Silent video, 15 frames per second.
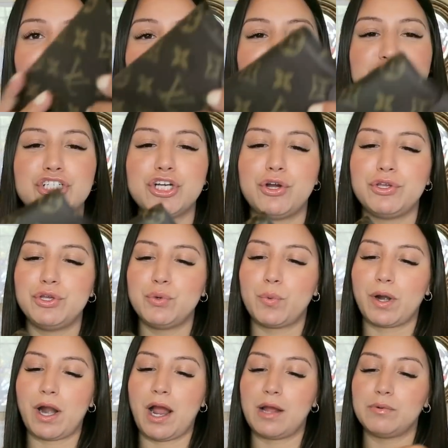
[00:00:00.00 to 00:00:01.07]
So let me show
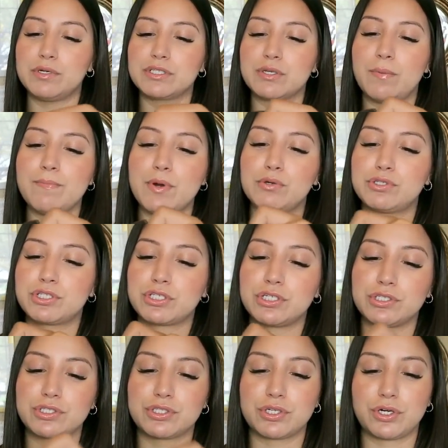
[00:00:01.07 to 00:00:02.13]
you where I was most
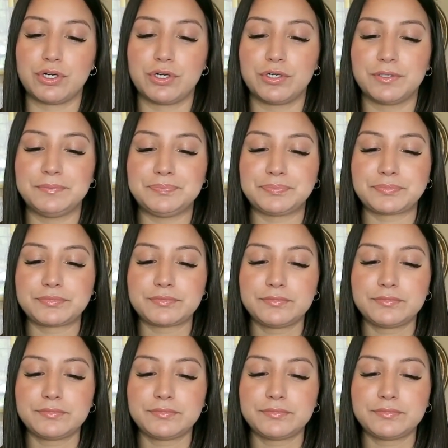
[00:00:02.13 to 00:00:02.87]
concerned.